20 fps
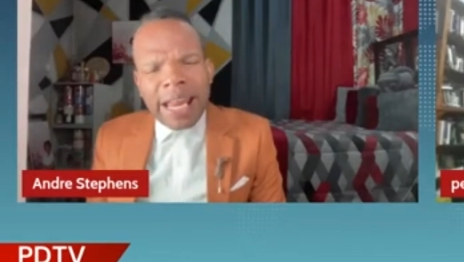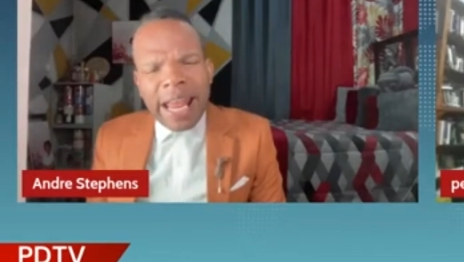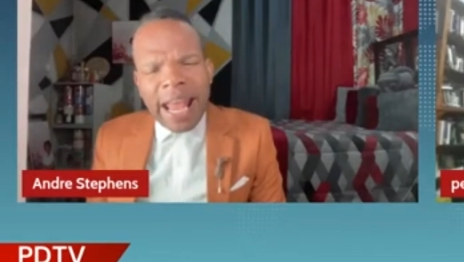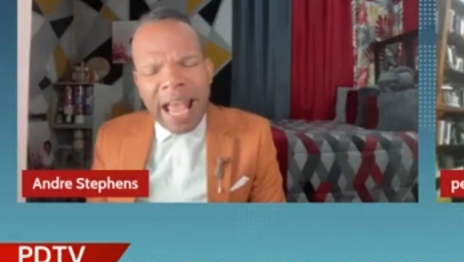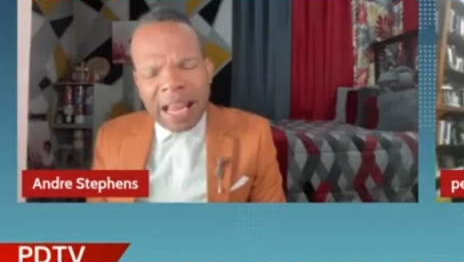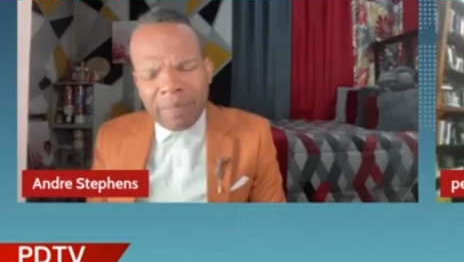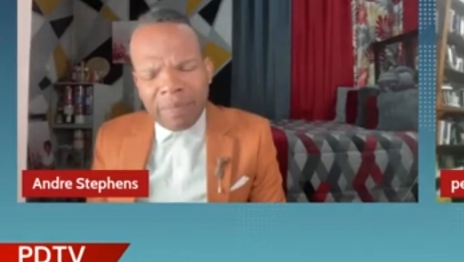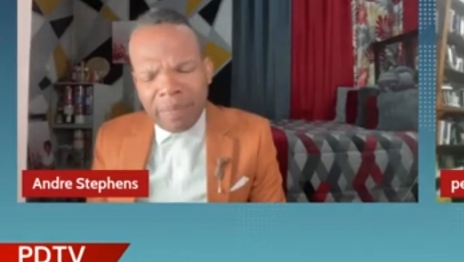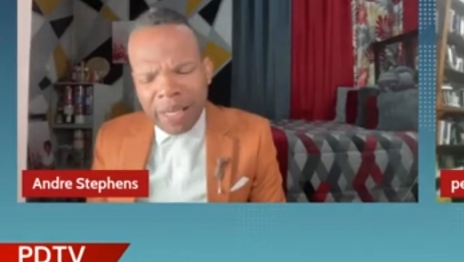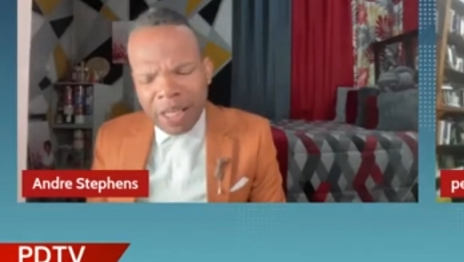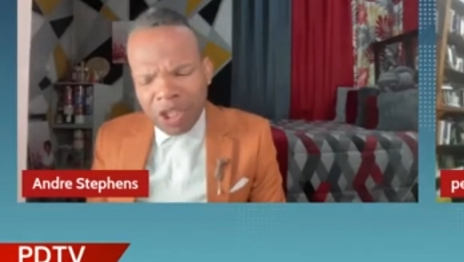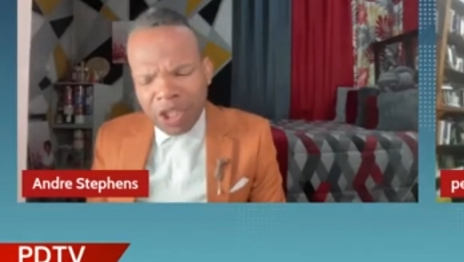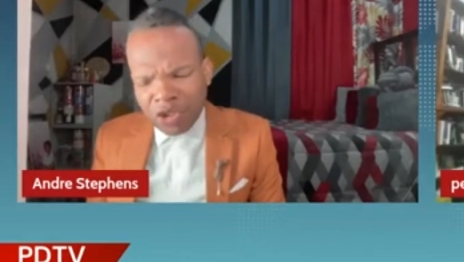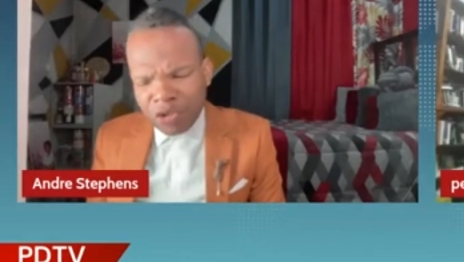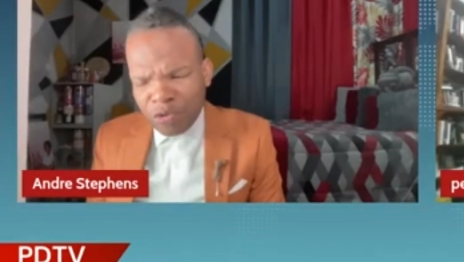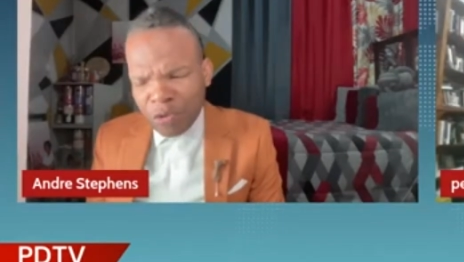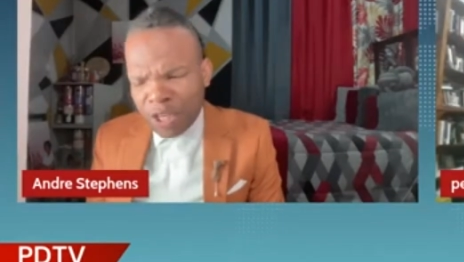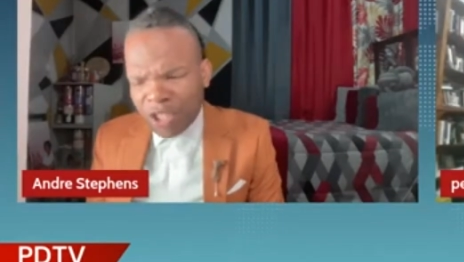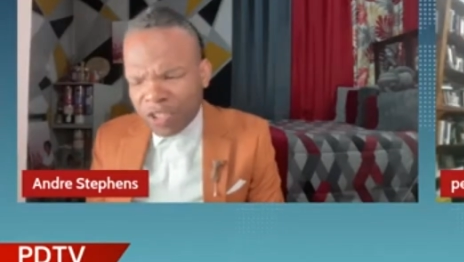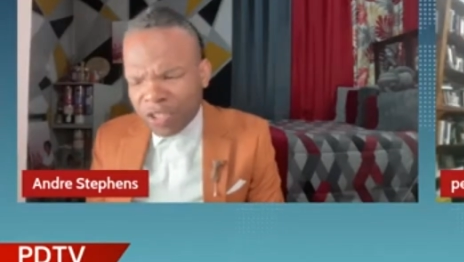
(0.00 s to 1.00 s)
the
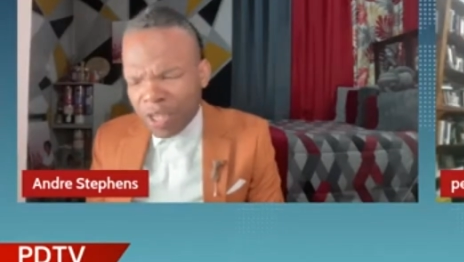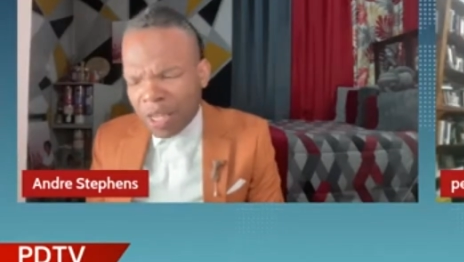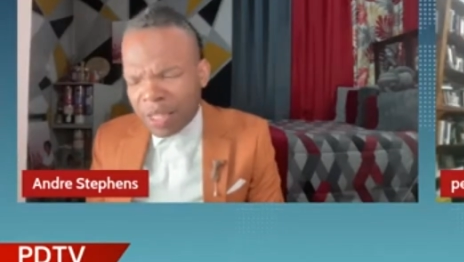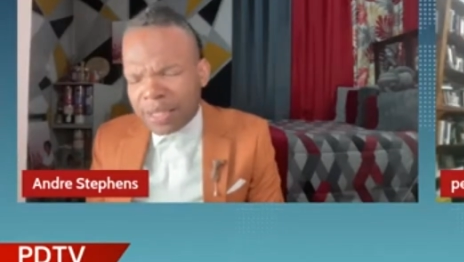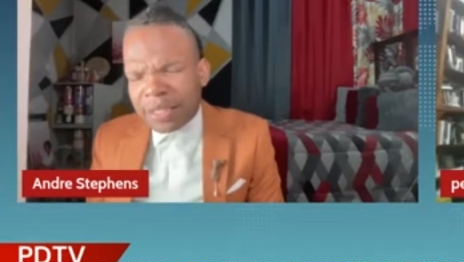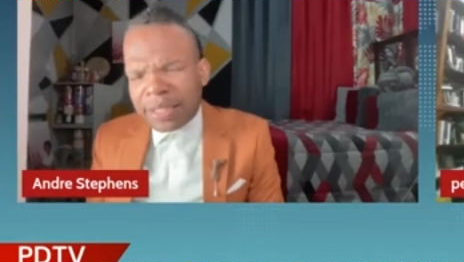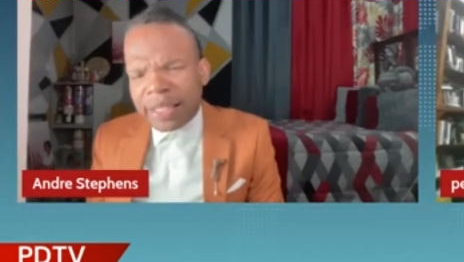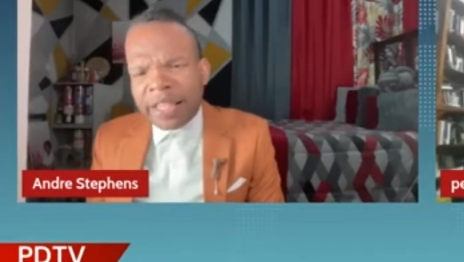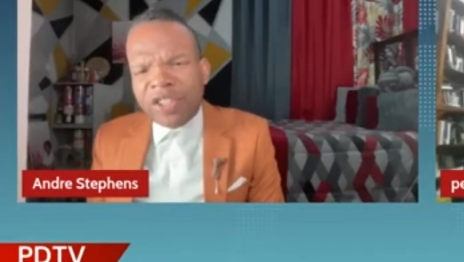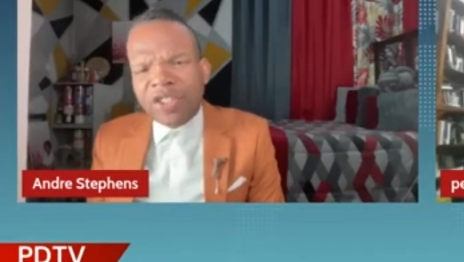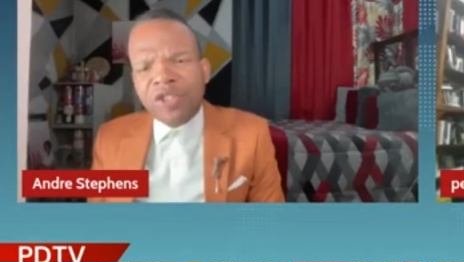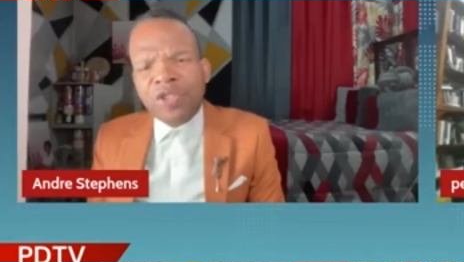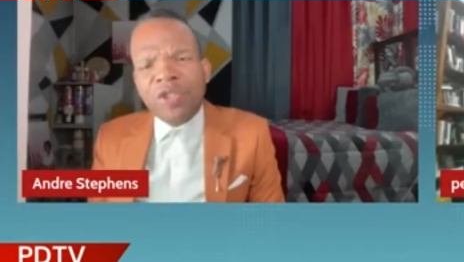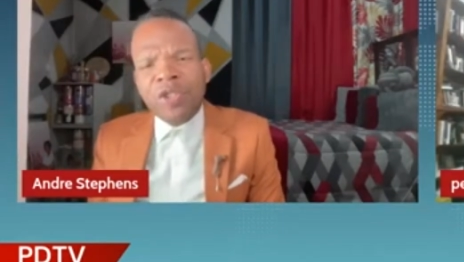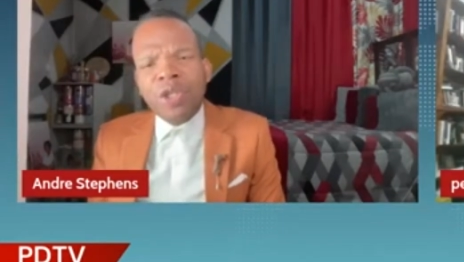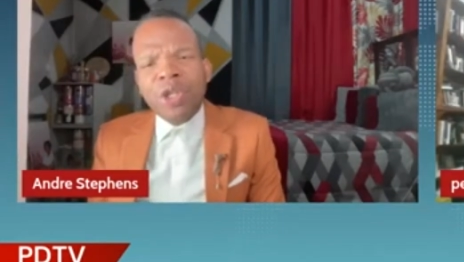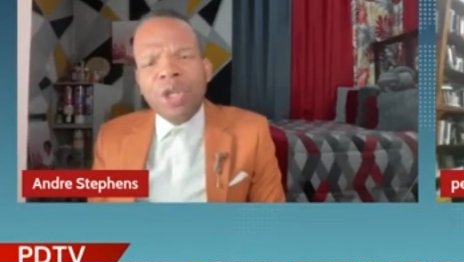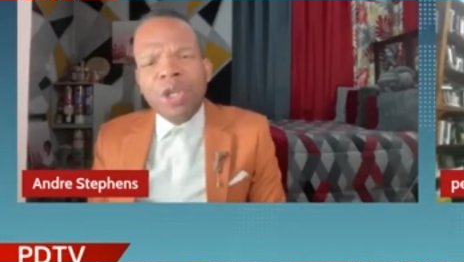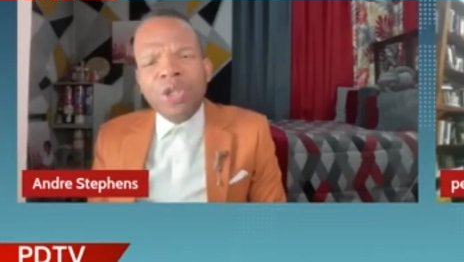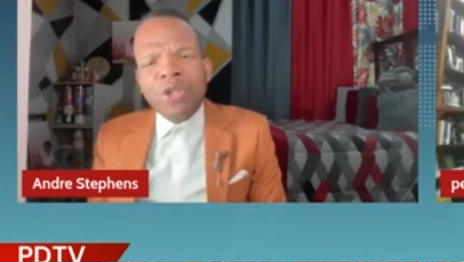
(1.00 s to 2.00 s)
administration
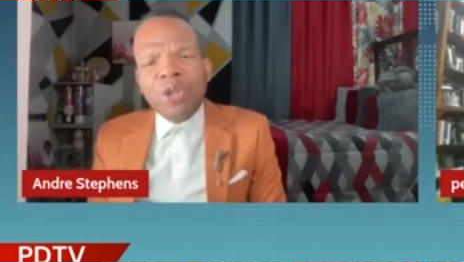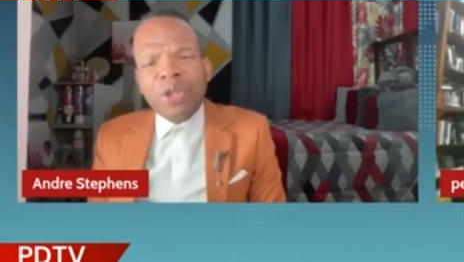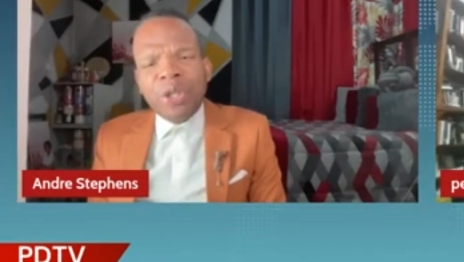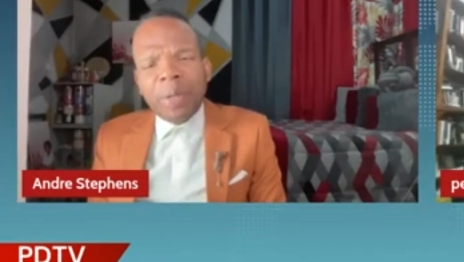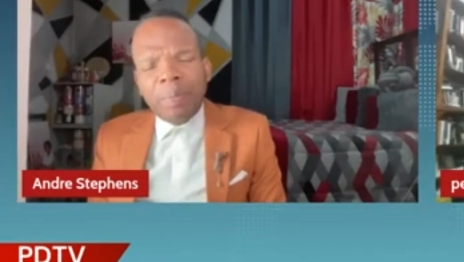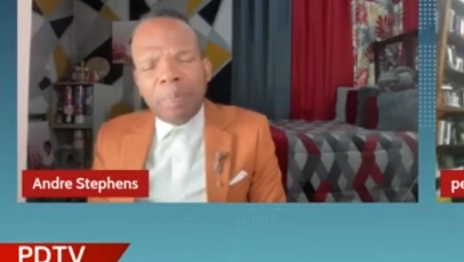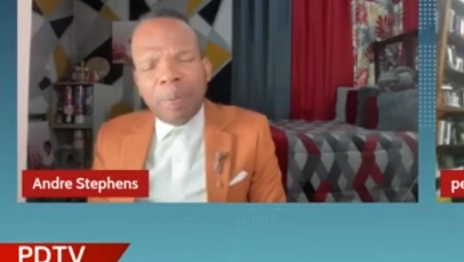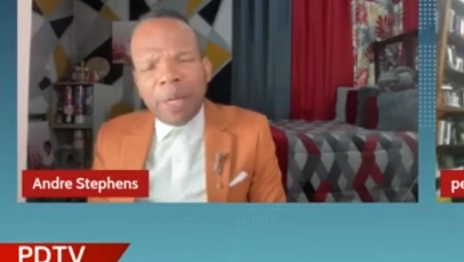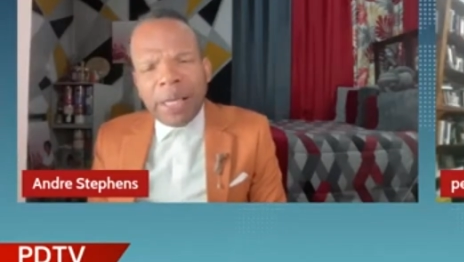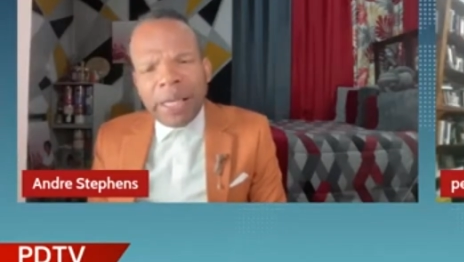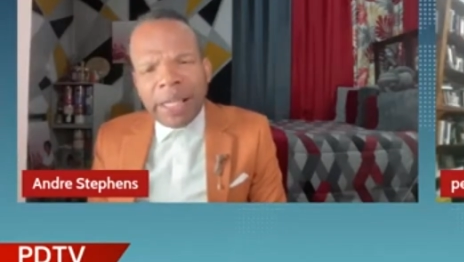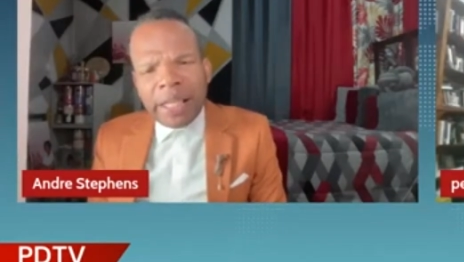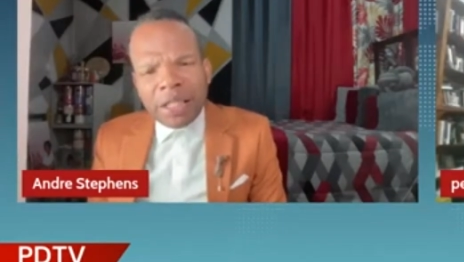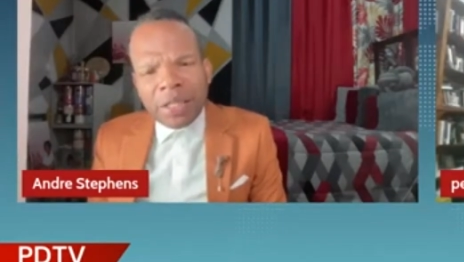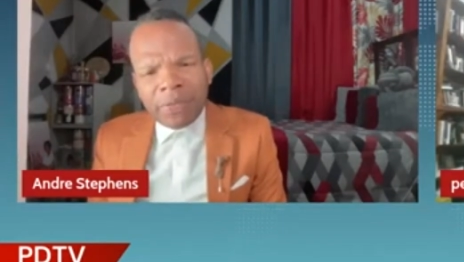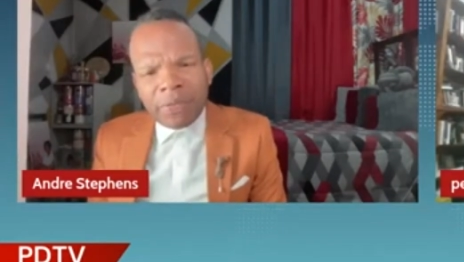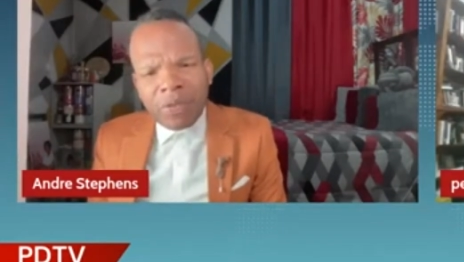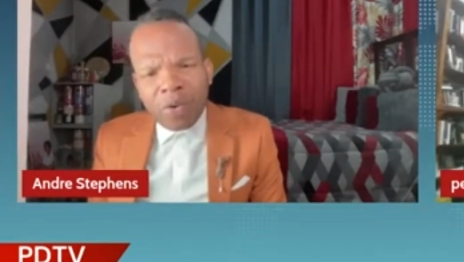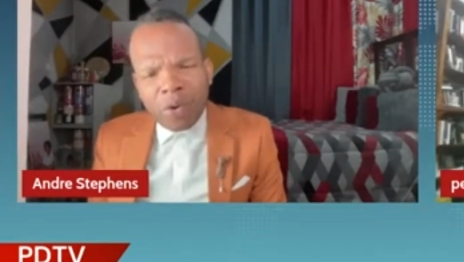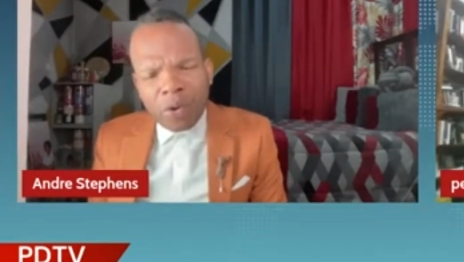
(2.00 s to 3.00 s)
says to the
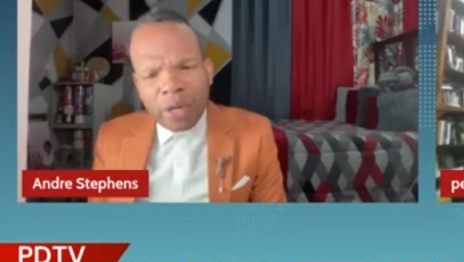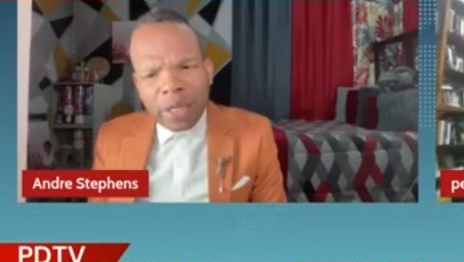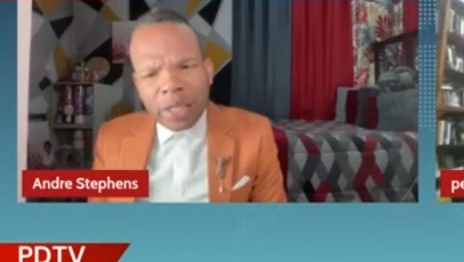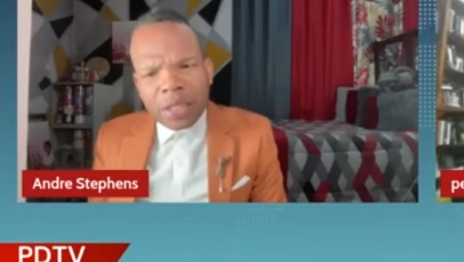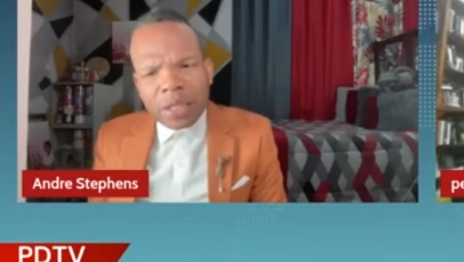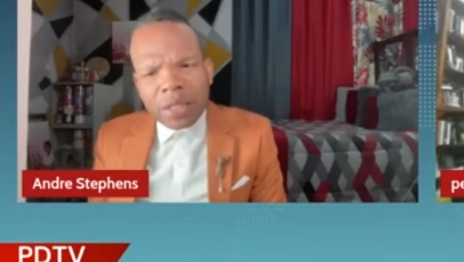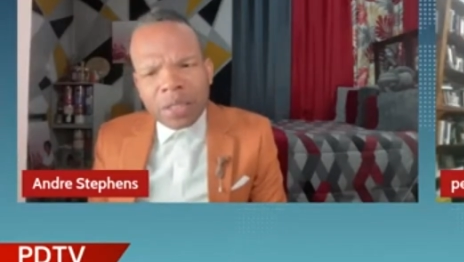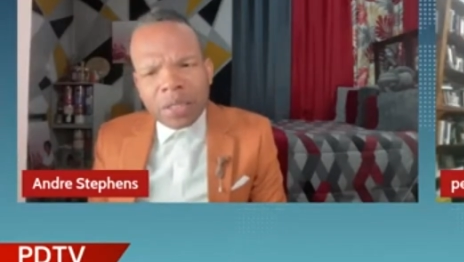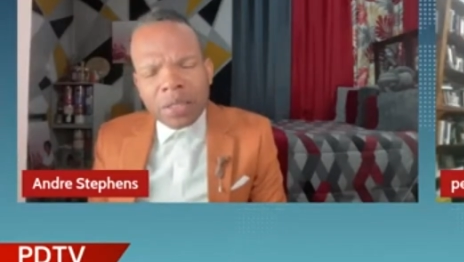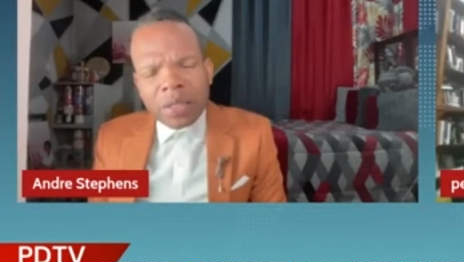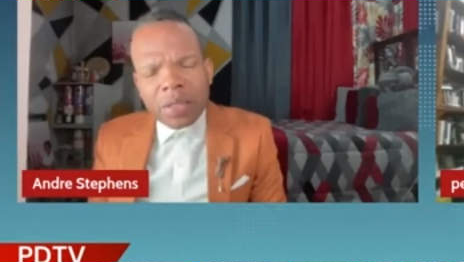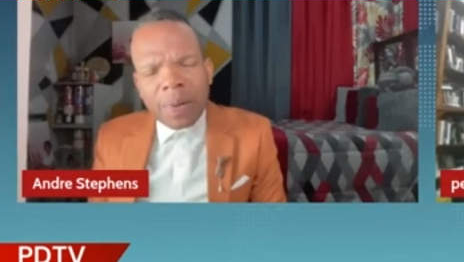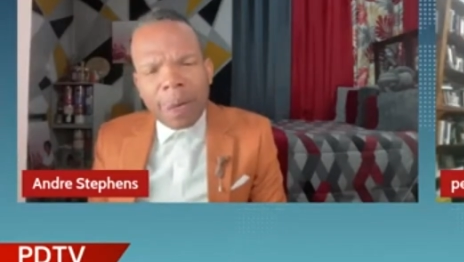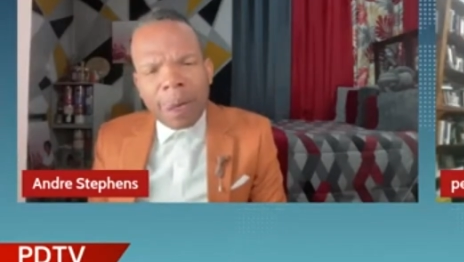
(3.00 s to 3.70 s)
police force,